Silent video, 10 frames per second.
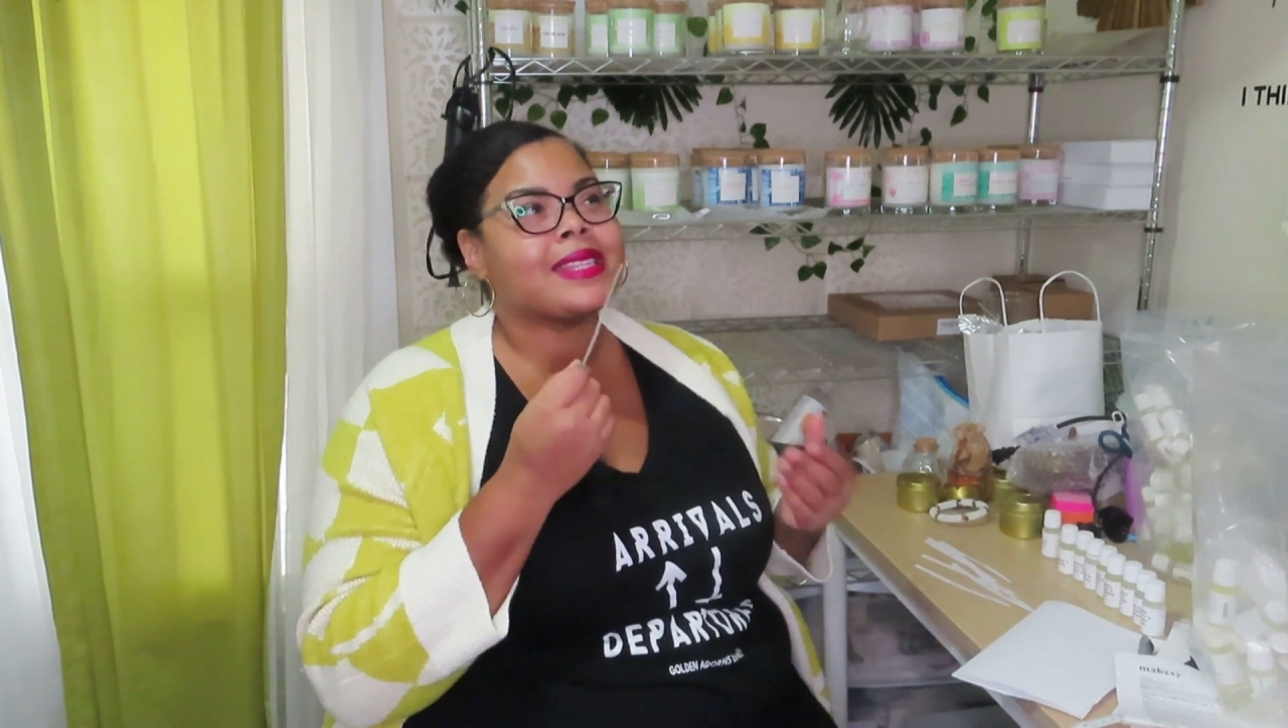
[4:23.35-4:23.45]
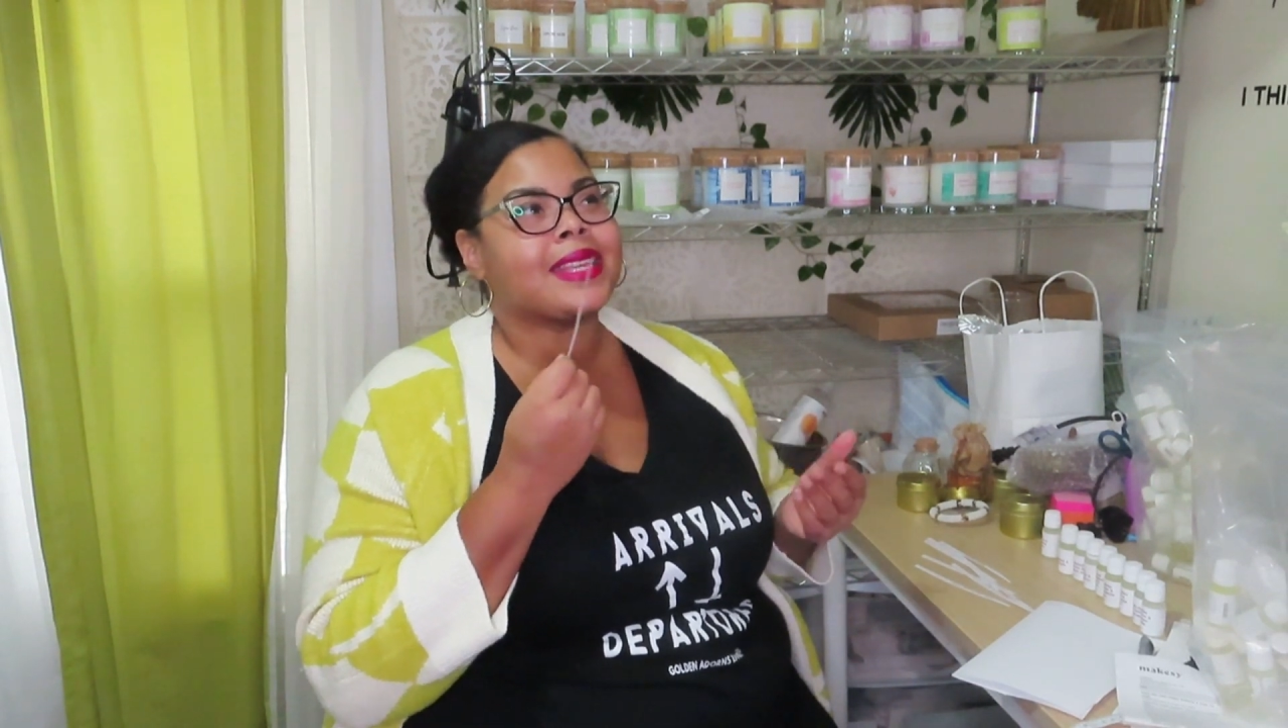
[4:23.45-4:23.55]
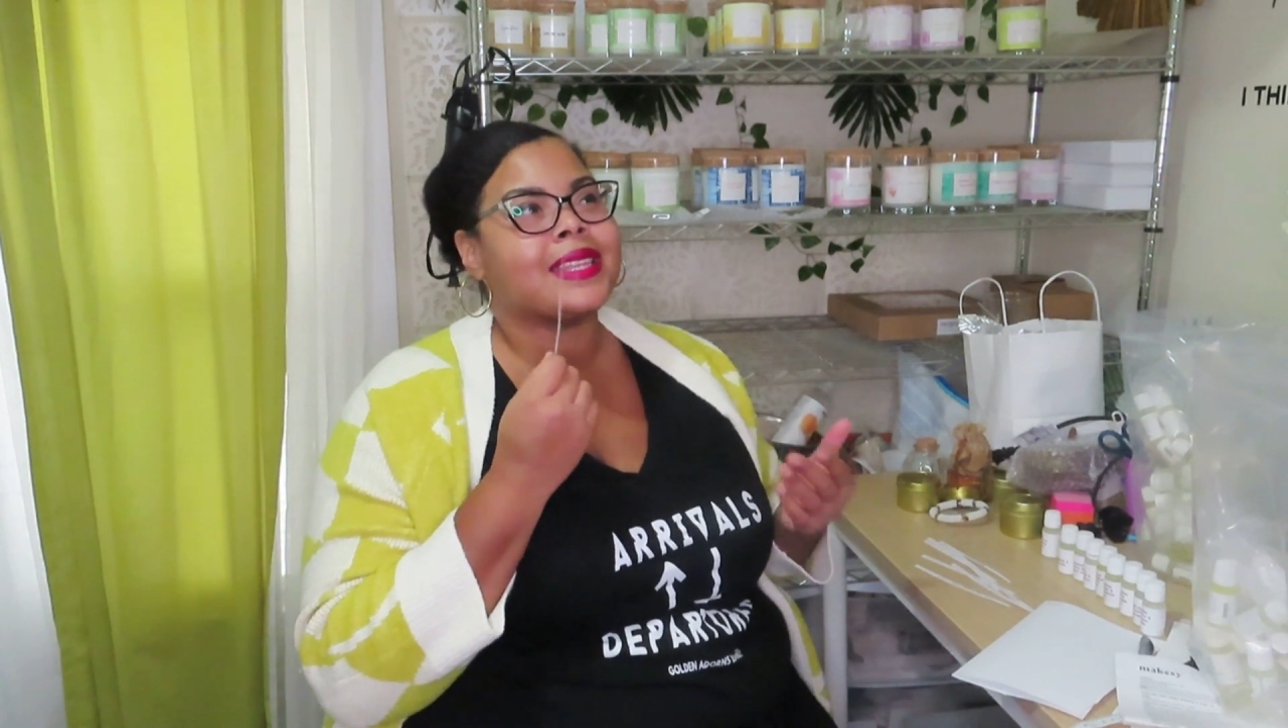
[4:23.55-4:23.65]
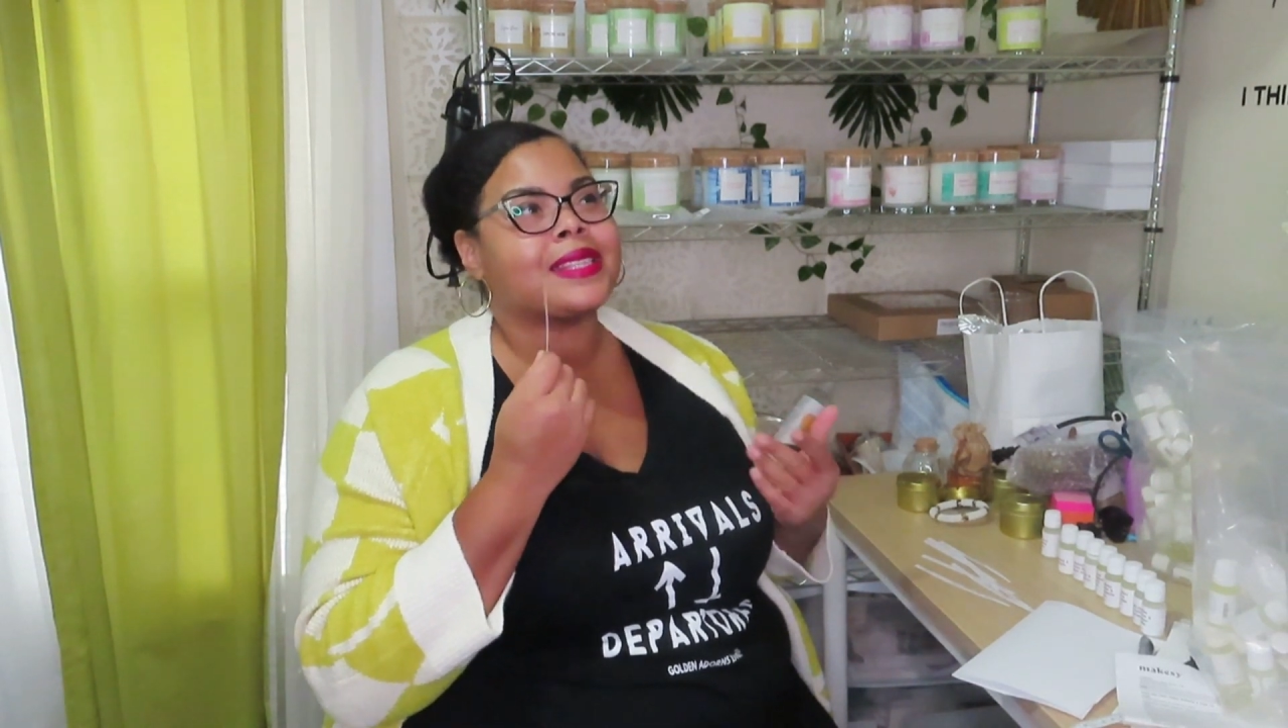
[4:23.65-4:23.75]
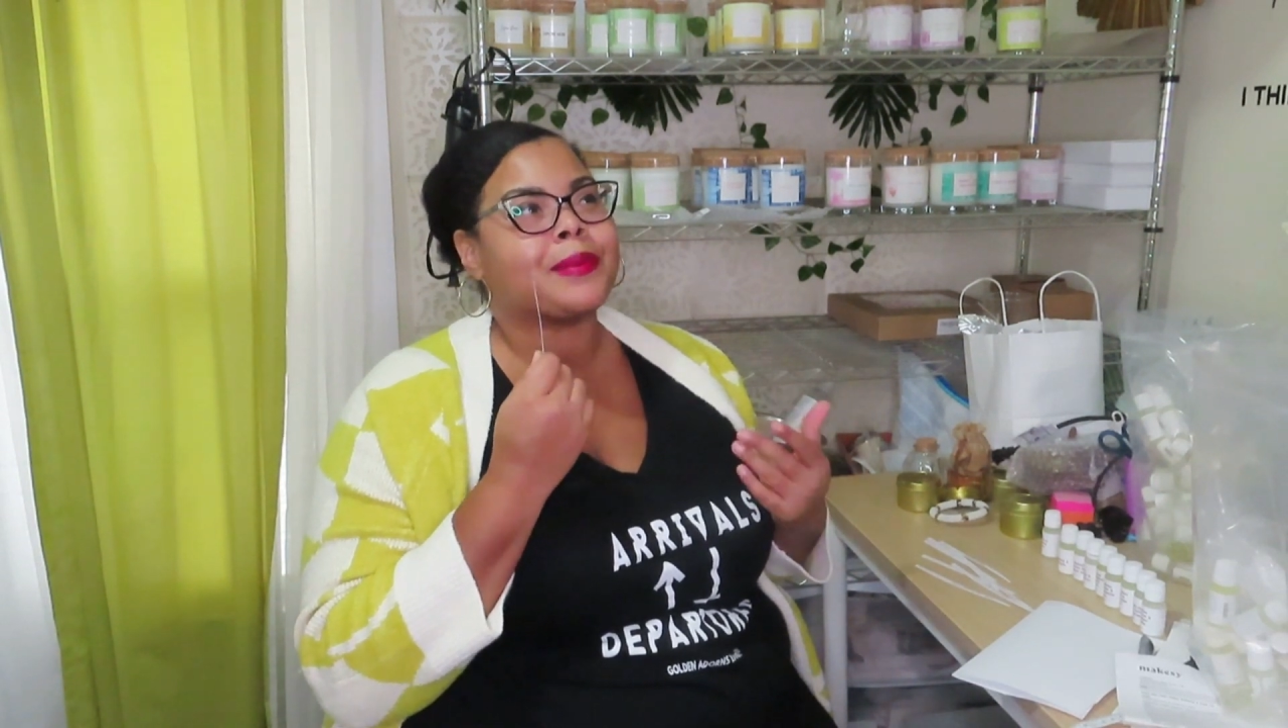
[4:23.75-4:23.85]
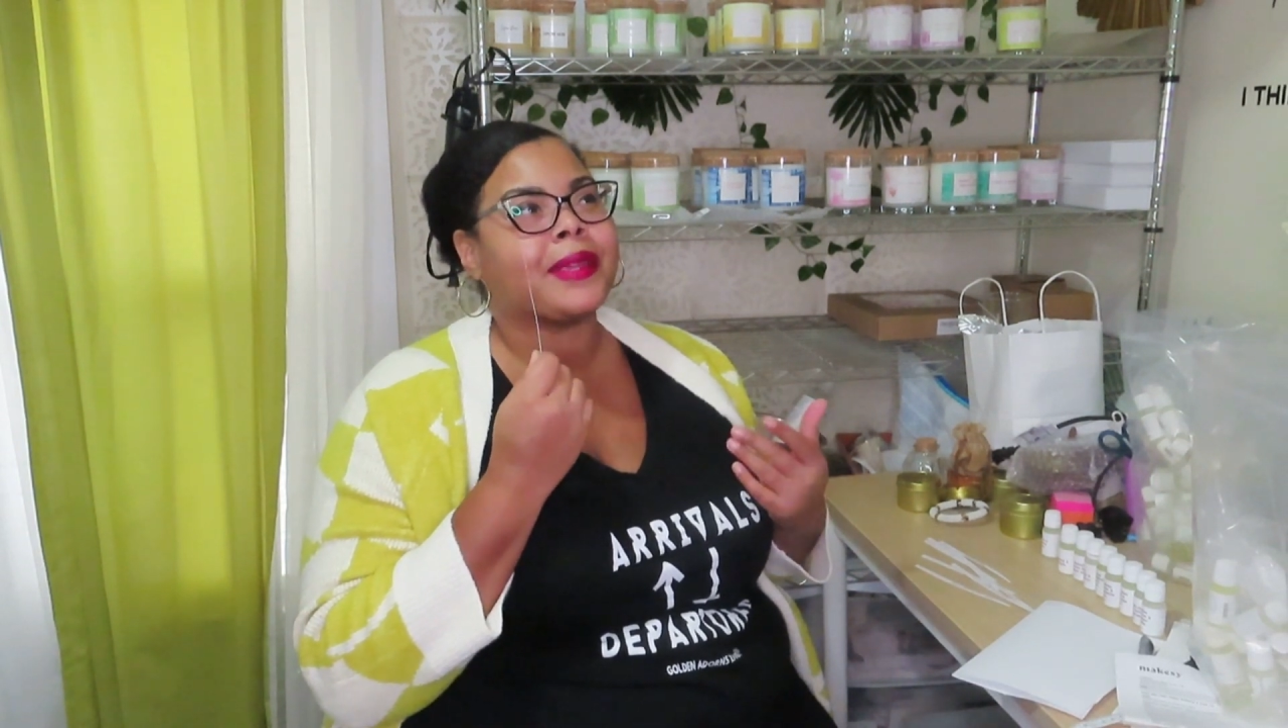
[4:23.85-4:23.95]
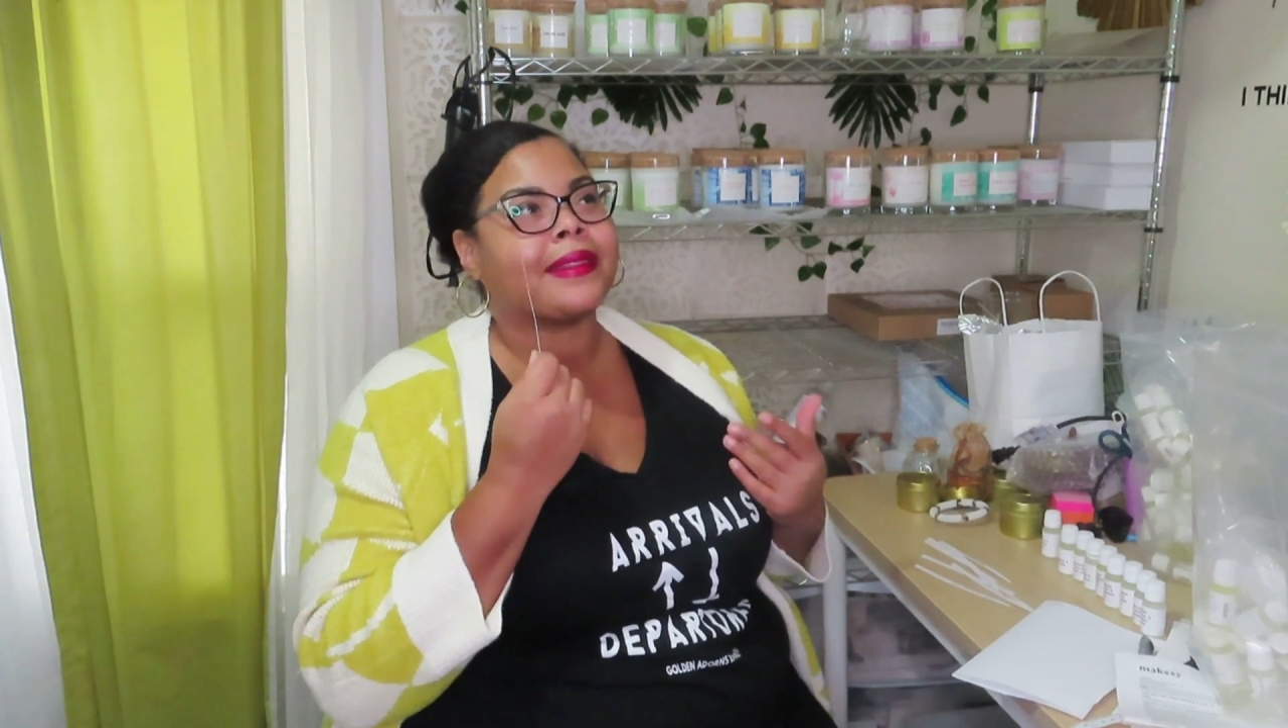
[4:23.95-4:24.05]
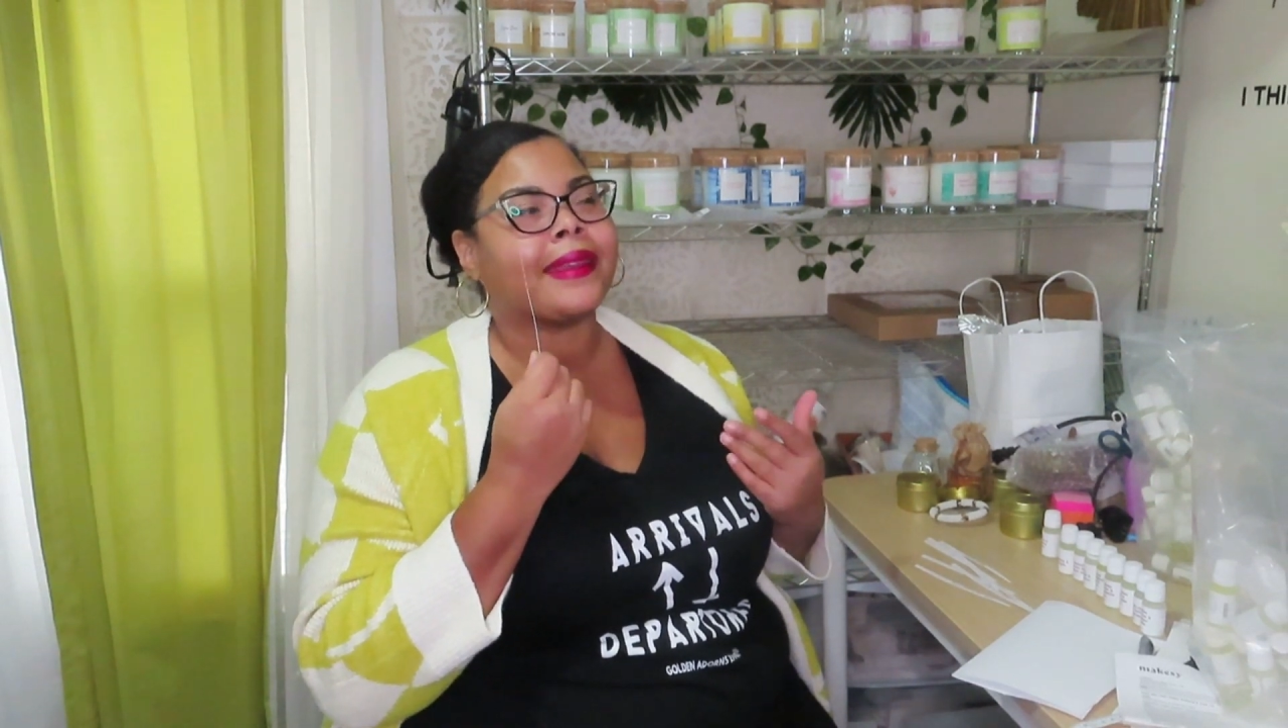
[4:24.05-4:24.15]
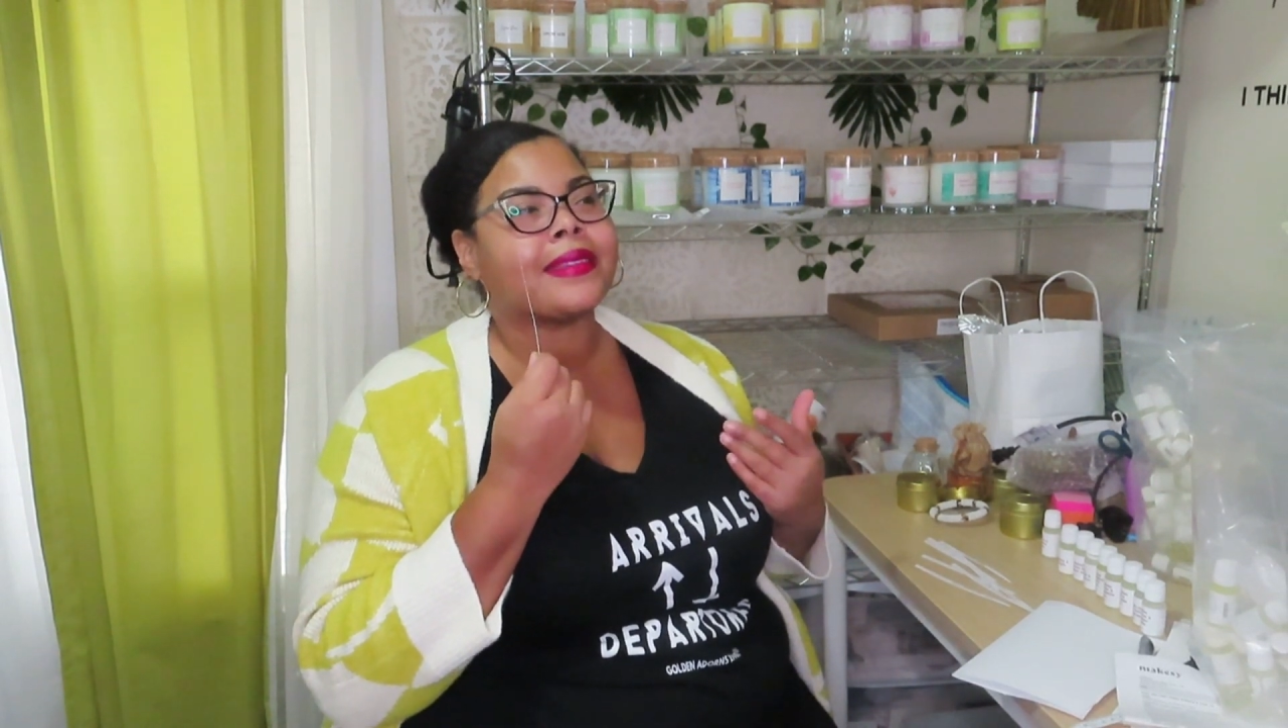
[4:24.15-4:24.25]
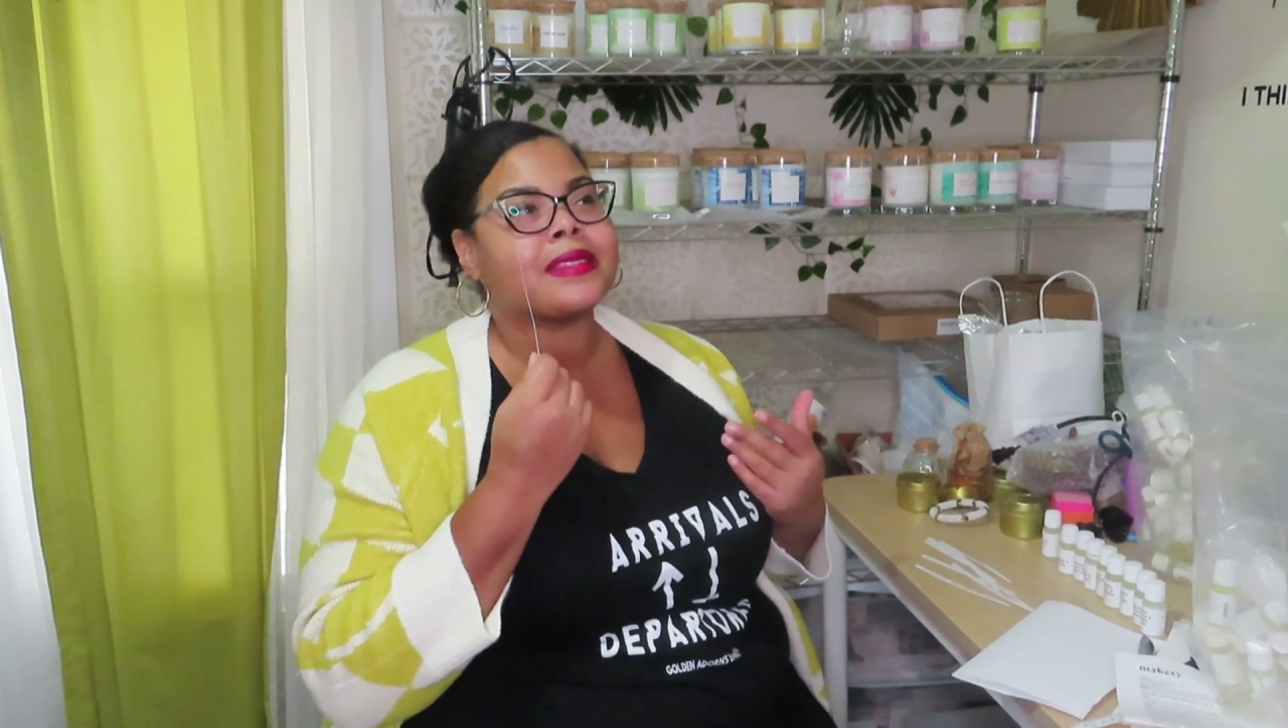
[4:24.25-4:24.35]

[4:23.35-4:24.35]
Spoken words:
see this being like